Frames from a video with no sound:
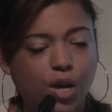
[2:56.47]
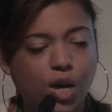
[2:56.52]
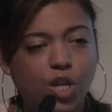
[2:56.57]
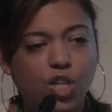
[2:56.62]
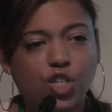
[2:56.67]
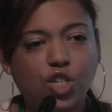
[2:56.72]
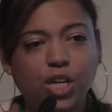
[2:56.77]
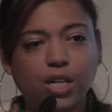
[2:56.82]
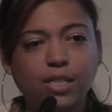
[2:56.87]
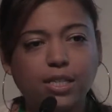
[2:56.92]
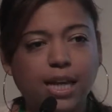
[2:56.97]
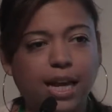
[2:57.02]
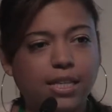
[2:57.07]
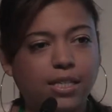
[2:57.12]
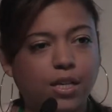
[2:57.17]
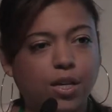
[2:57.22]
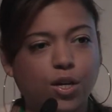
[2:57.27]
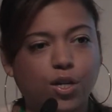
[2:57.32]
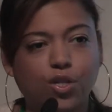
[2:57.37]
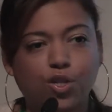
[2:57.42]
just as
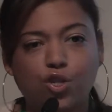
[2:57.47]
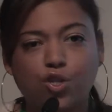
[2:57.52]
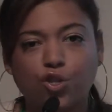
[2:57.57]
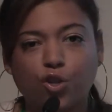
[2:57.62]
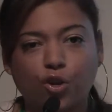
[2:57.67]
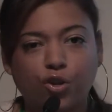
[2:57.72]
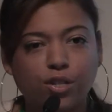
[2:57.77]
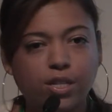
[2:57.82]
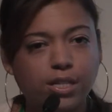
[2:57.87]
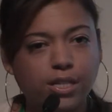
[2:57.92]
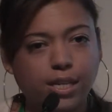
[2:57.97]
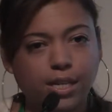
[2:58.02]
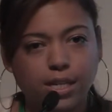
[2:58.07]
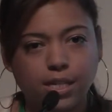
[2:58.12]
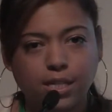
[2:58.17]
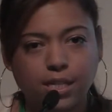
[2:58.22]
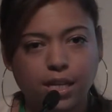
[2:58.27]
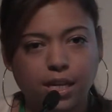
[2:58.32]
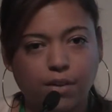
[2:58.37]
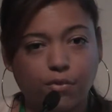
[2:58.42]
a concerned
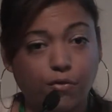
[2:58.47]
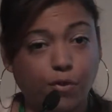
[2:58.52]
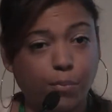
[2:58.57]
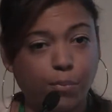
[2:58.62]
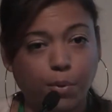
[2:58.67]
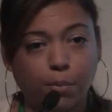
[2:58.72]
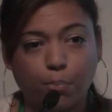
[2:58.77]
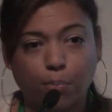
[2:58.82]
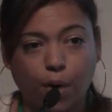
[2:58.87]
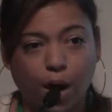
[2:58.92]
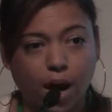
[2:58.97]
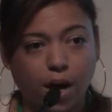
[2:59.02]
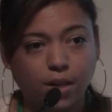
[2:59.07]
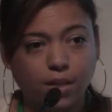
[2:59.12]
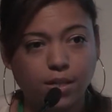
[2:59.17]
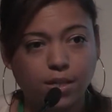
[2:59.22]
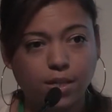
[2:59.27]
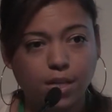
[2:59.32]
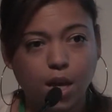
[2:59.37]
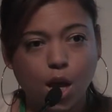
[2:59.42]
citizen from the
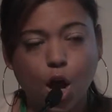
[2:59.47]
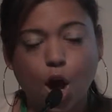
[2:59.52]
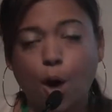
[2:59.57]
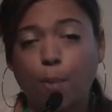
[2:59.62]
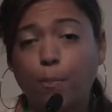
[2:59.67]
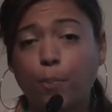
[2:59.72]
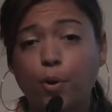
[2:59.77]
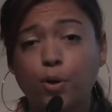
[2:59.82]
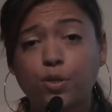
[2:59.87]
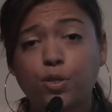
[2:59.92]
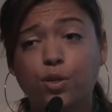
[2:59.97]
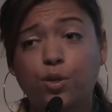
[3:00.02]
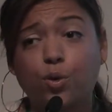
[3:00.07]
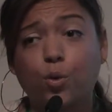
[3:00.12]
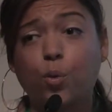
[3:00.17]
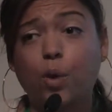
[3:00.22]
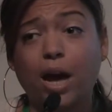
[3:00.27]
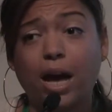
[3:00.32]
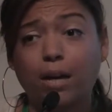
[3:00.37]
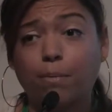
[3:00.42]
Bronx, a person
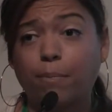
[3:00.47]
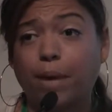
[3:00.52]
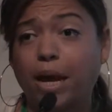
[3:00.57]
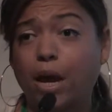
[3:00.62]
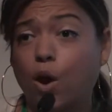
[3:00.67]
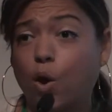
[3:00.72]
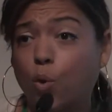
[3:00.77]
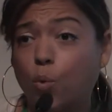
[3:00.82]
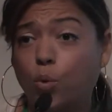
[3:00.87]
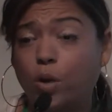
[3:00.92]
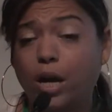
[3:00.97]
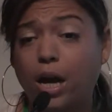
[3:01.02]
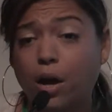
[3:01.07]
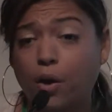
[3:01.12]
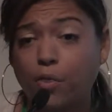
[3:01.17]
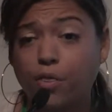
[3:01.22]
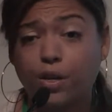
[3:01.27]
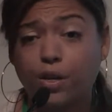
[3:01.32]
who had my own health